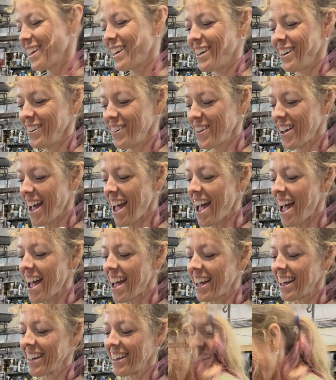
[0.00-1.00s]

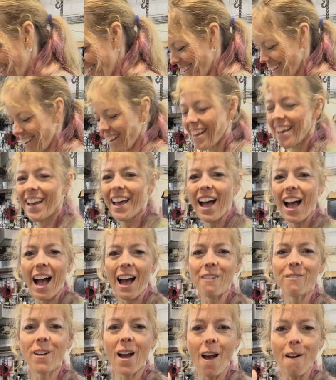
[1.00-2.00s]
Okay.
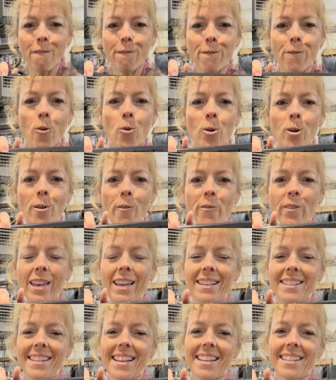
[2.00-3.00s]
I've got 4 of
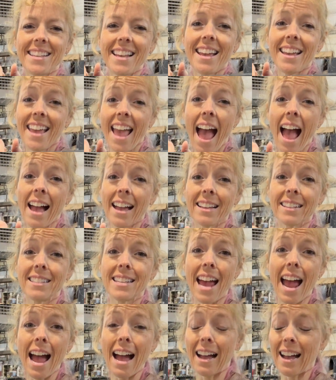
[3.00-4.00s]
these that say
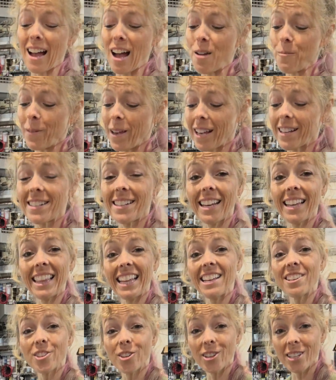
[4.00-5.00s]
YakAttack. I'm guessing
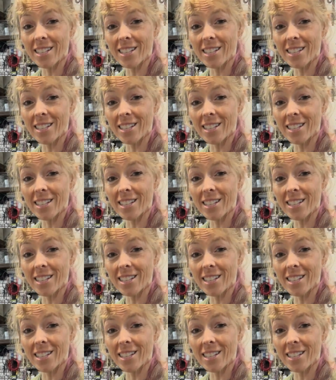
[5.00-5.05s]
these are the